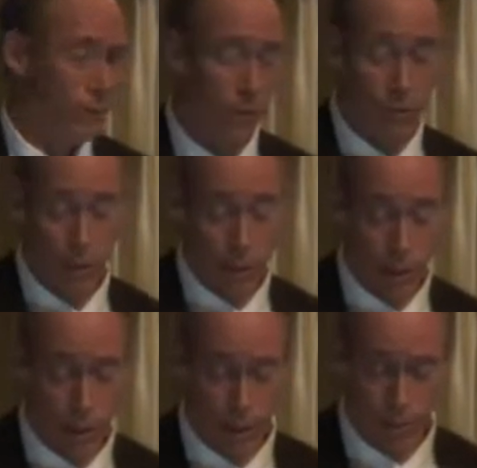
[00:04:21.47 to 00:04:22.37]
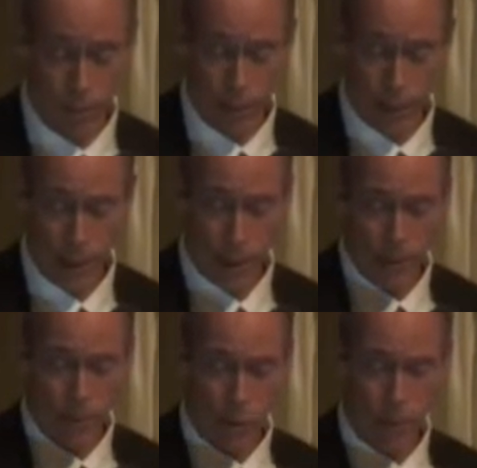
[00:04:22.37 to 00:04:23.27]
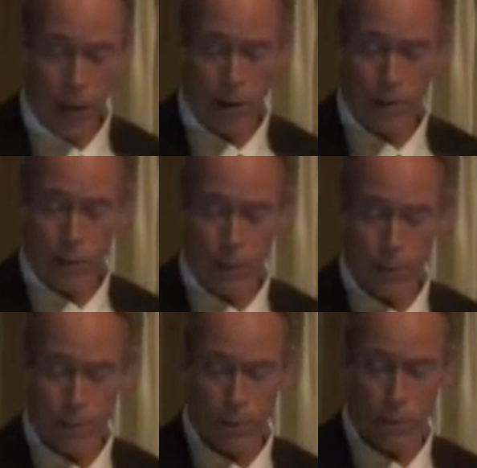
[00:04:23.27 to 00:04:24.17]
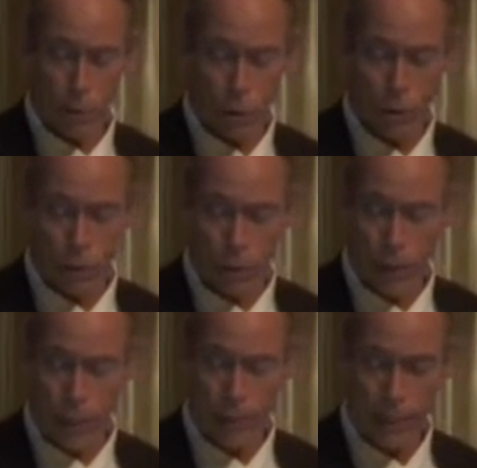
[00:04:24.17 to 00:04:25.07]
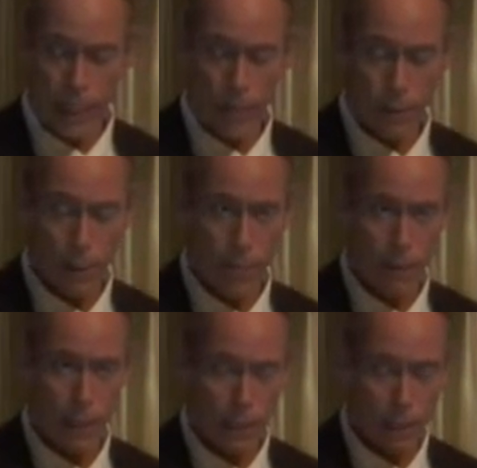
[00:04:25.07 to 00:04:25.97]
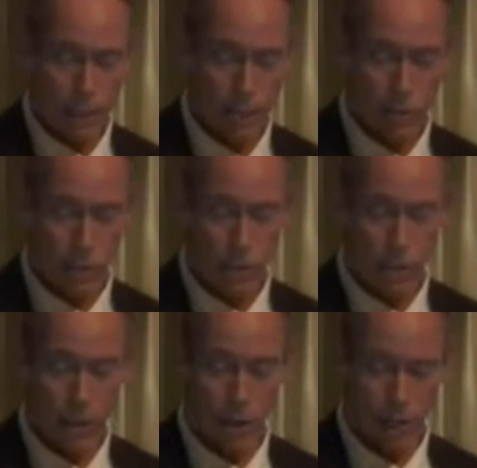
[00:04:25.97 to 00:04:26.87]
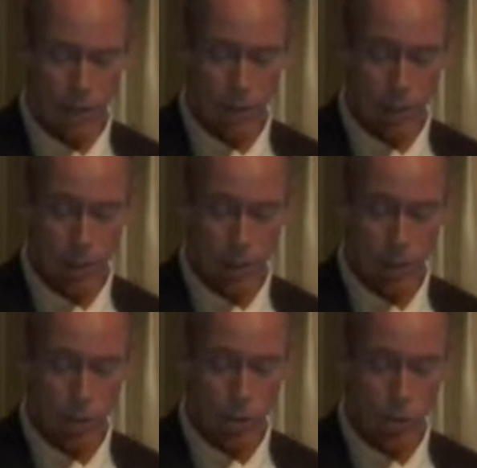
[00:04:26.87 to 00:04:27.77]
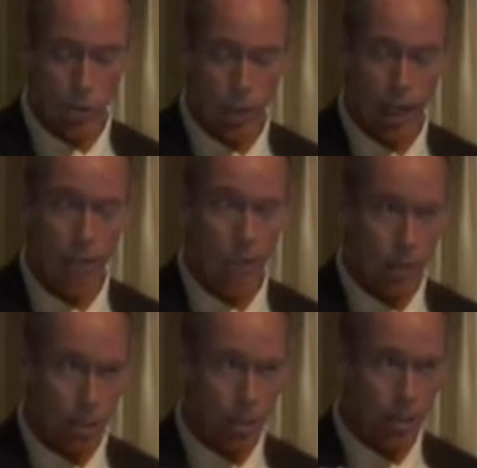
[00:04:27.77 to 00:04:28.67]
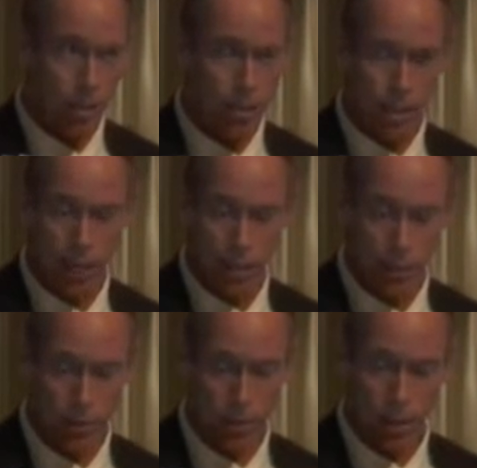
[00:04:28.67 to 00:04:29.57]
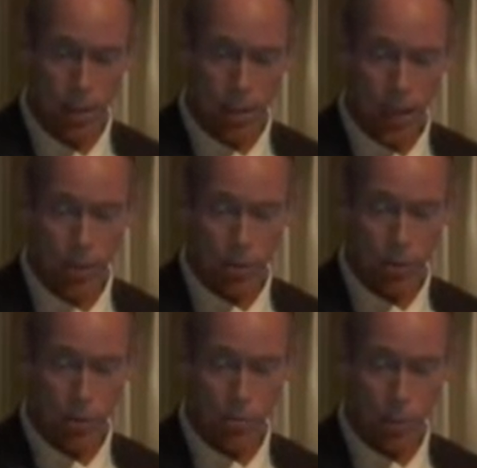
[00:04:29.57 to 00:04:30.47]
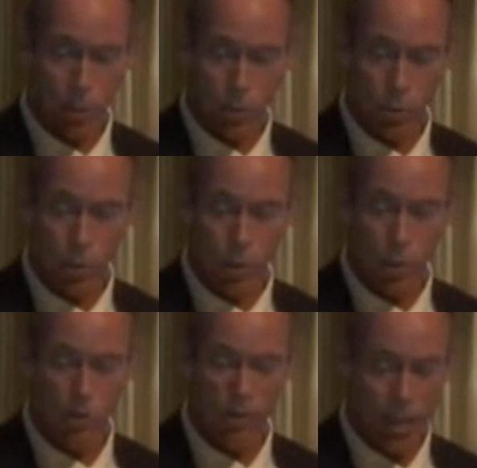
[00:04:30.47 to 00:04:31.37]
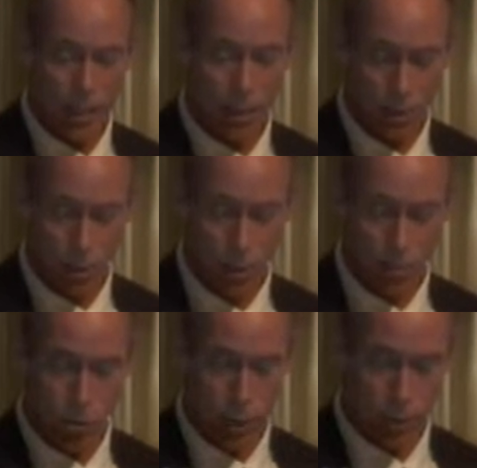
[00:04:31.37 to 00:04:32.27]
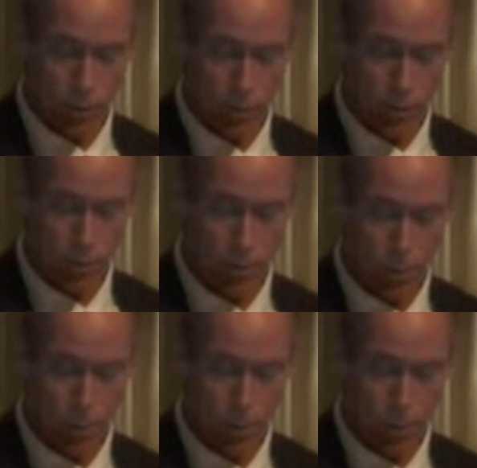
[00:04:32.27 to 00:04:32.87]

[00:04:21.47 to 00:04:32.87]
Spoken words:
of this at the time, the most powerful people in the world will have a deep, compelling interest in our activities and will use everything in italics at their disposal to effect their objectives.